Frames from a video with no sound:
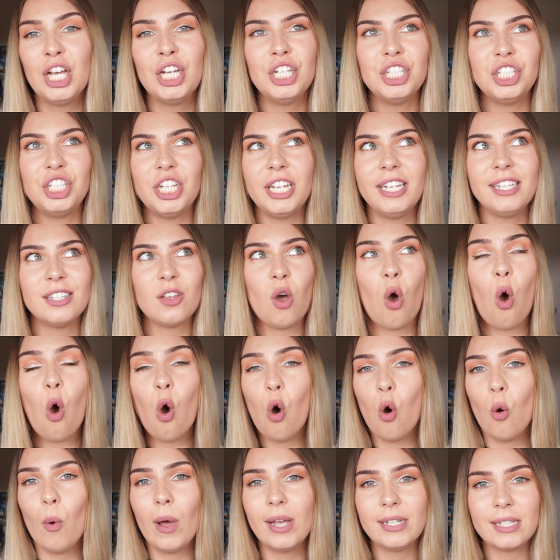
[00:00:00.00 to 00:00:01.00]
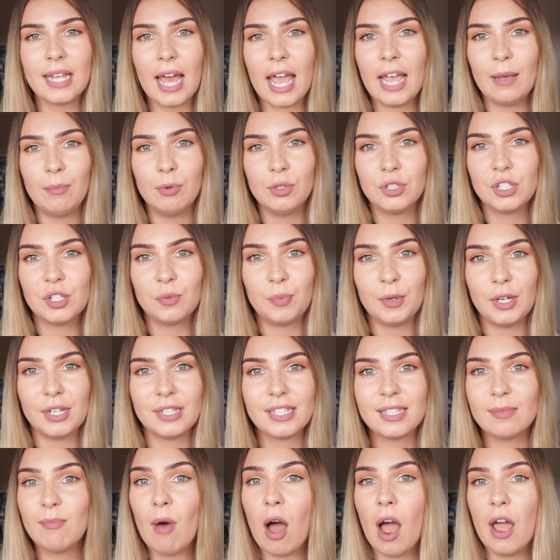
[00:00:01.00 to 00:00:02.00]
She's always able to put a
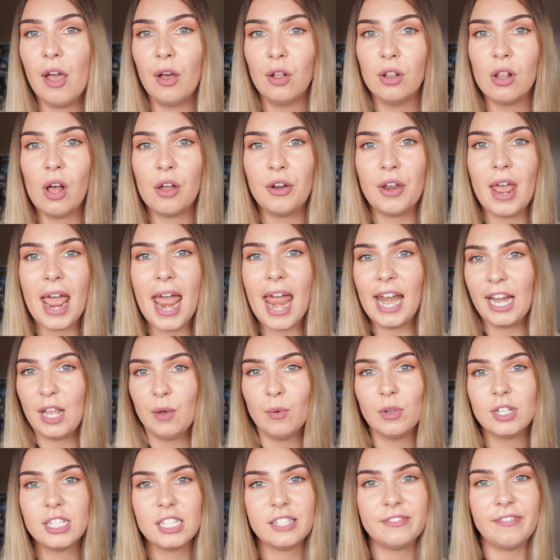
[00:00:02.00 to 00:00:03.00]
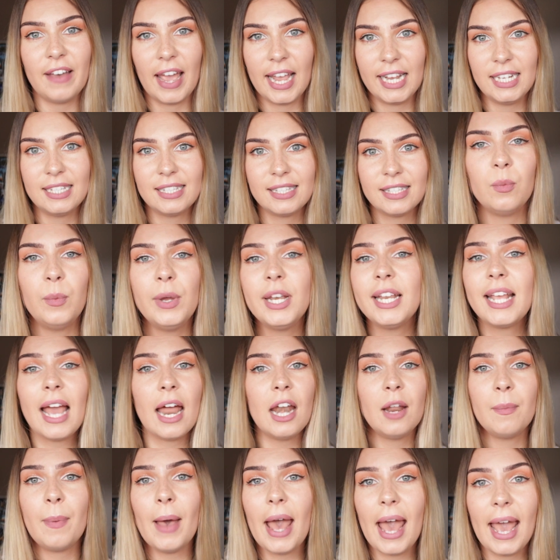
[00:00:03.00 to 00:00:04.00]
smile on anyone's face. We'd
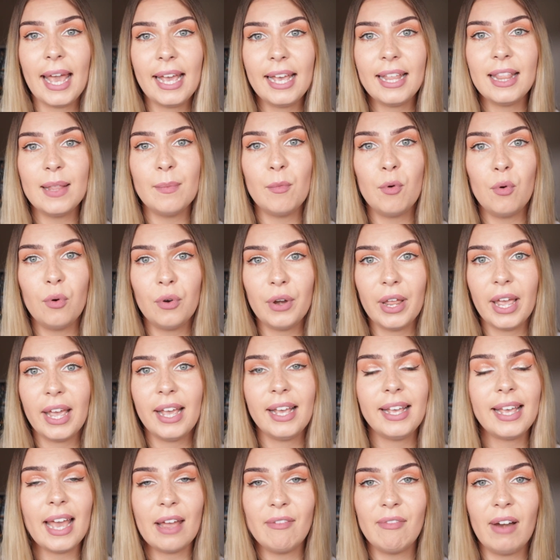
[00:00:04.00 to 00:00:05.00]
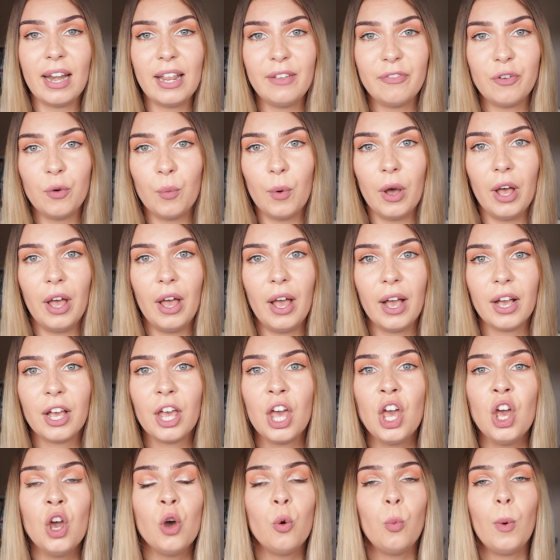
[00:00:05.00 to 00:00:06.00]
get up at 8 in the morning, get ready for work.
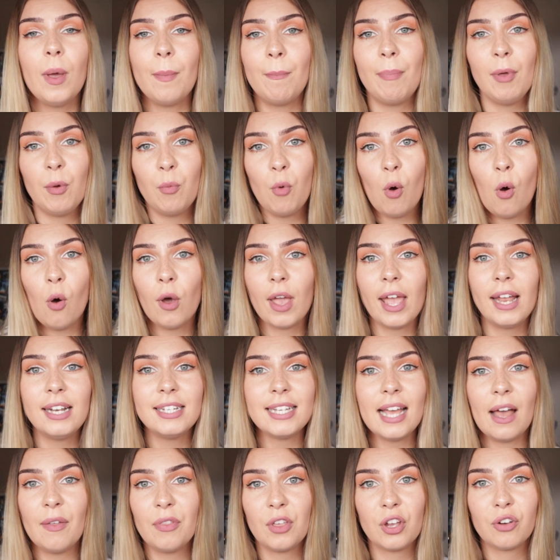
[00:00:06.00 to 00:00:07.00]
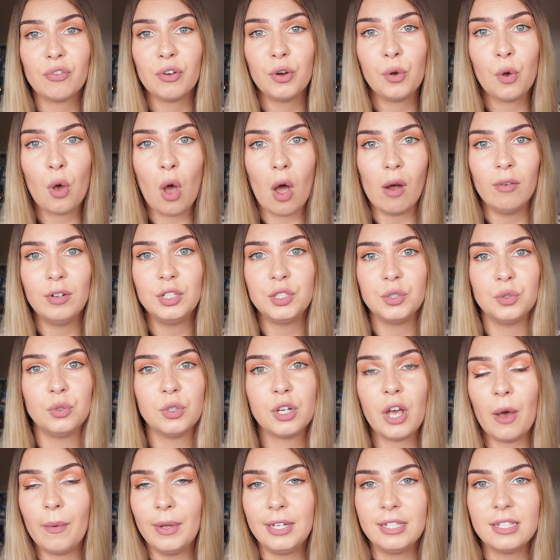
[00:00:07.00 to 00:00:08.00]
We'd be walking down the crew corridor
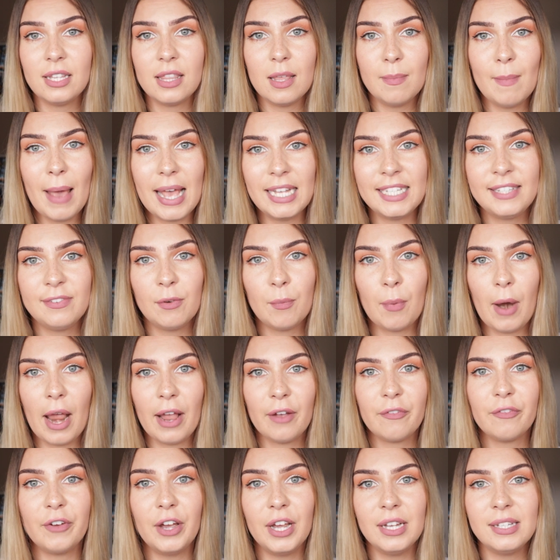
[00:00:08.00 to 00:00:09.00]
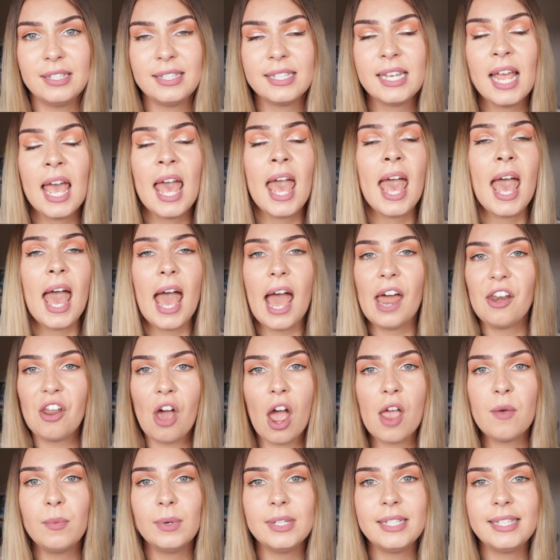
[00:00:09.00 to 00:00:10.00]
going to the mess for breakfast, and
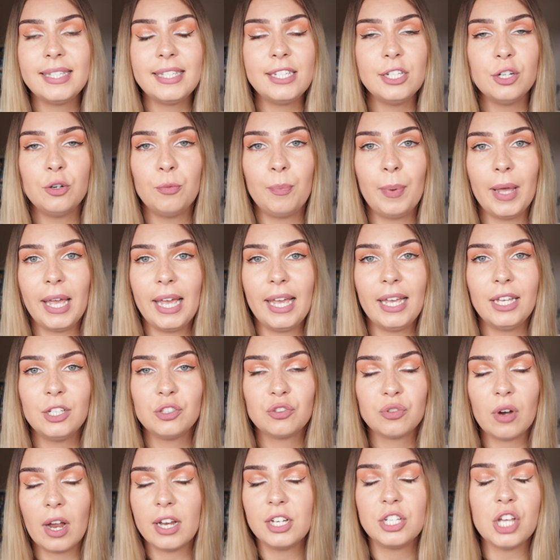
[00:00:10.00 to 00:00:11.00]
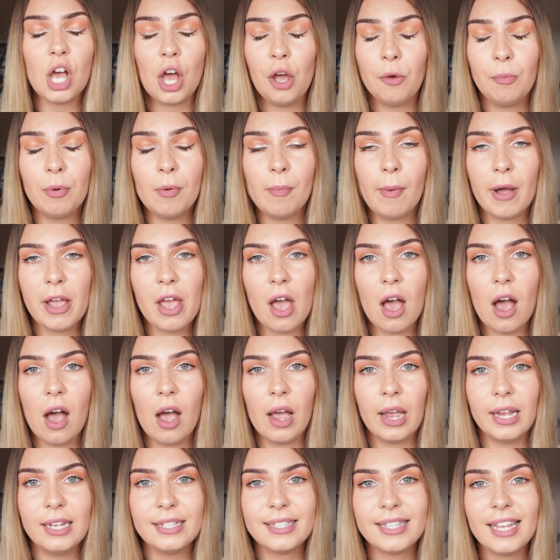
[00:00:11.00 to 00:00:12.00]
I would still be trying to open my
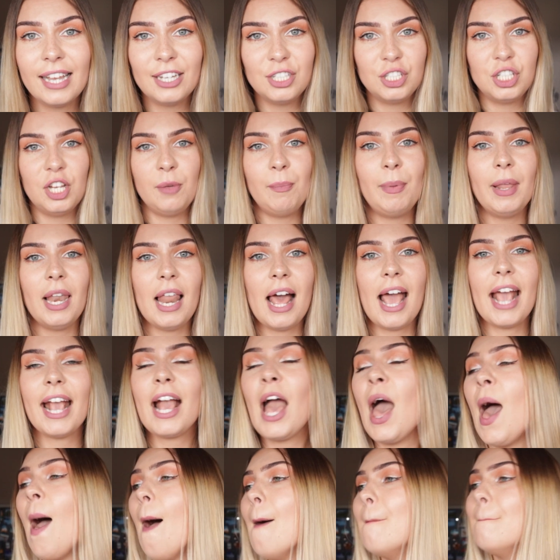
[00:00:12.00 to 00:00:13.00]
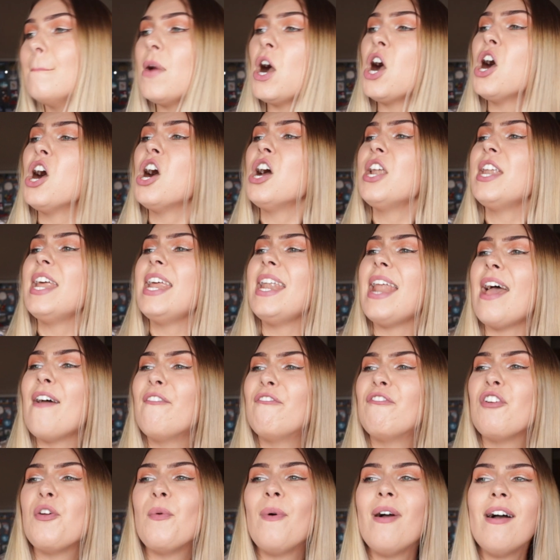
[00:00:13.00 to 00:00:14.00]
eyes and she'd be like, "Morning
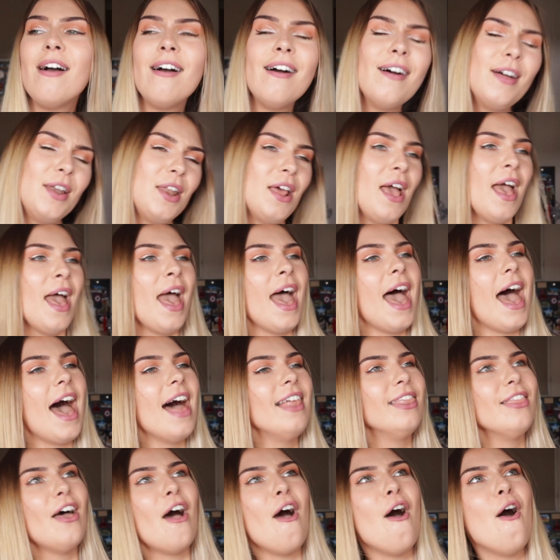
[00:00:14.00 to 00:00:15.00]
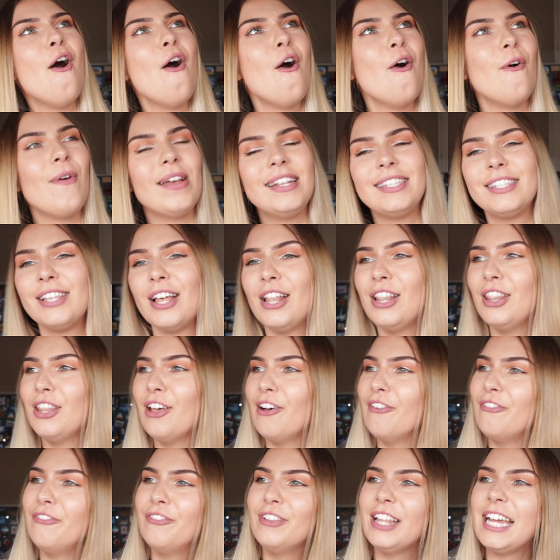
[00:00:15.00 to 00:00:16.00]
everyone, hello, it's a
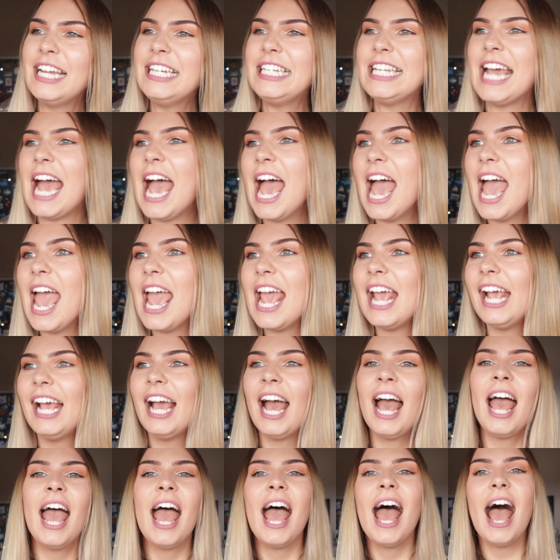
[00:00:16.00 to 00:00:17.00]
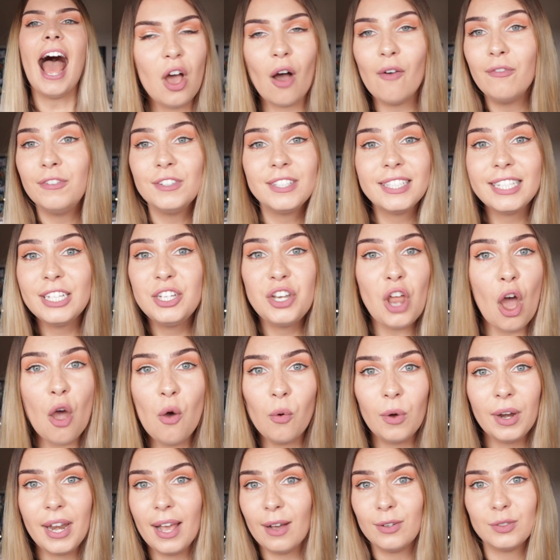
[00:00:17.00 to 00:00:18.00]
lovely day." Obviously no
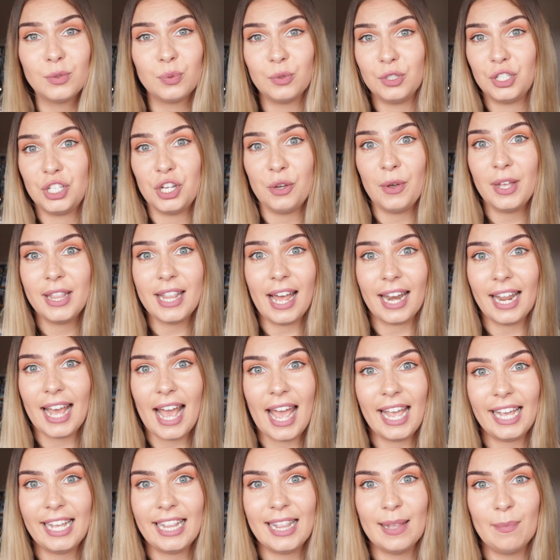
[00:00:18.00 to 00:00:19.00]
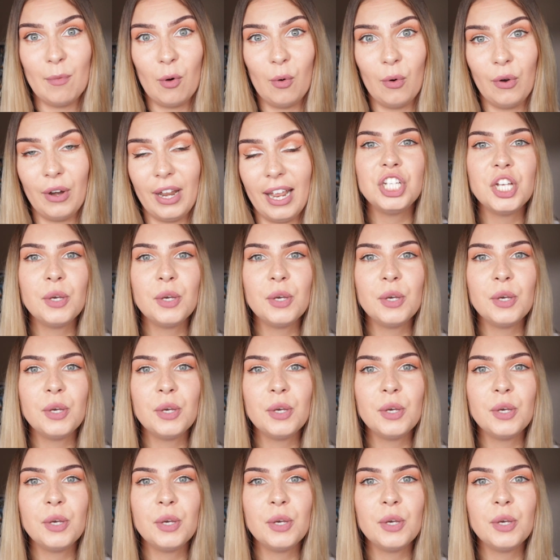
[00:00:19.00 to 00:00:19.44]
one else was doing that at 8 in the morning.